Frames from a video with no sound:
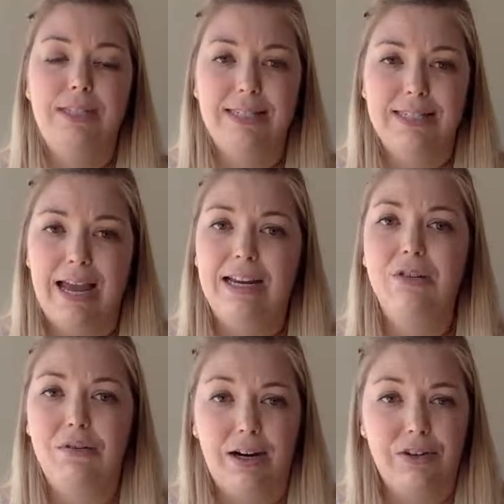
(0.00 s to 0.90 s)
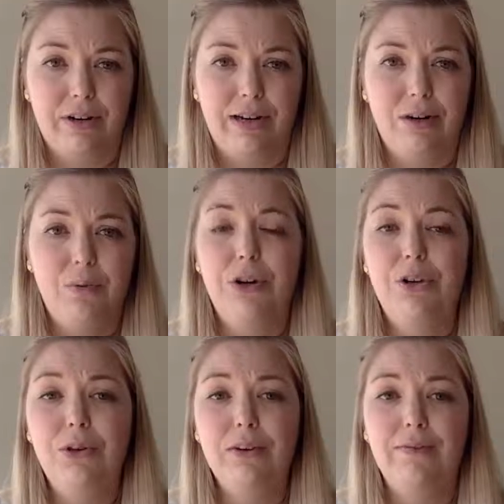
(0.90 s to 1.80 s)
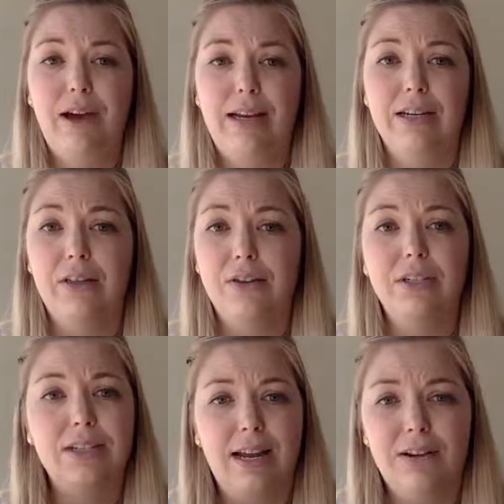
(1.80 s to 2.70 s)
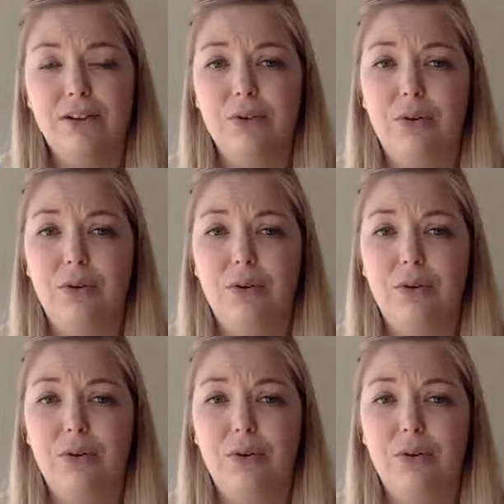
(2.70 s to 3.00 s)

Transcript: design directory where you can find other designers,